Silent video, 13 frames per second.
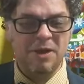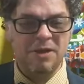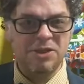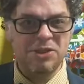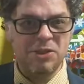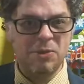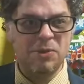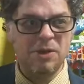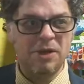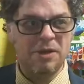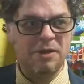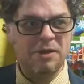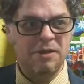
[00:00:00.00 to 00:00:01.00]
a
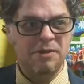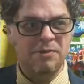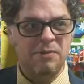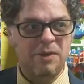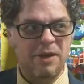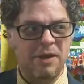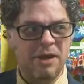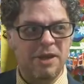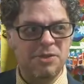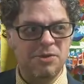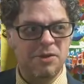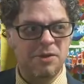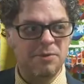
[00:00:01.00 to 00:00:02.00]
soda. We had
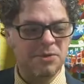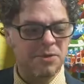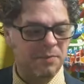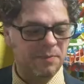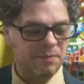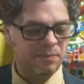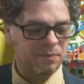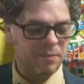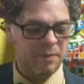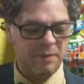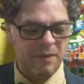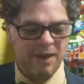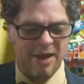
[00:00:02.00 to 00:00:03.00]
ice cream or something.
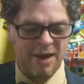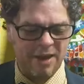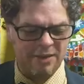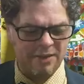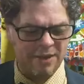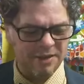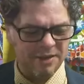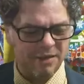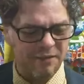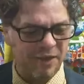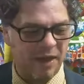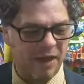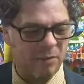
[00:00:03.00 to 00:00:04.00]
Maybe got hot dogs. I
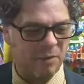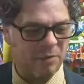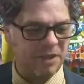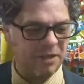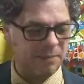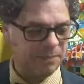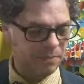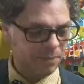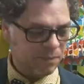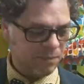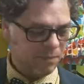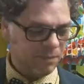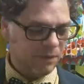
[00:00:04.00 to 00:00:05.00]
forgot what we did,
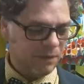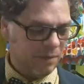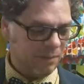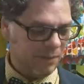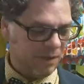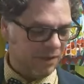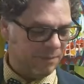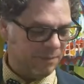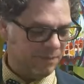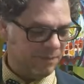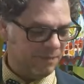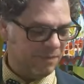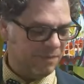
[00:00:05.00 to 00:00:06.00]
but
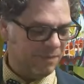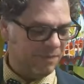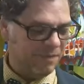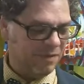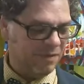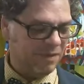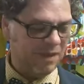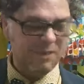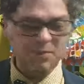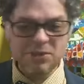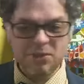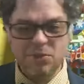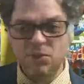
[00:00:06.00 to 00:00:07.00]
that
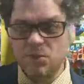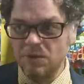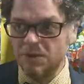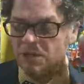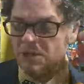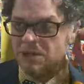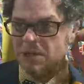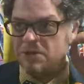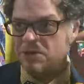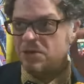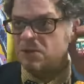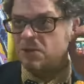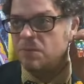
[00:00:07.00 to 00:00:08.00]
was cool because I
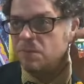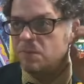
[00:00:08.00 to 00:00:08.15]
knew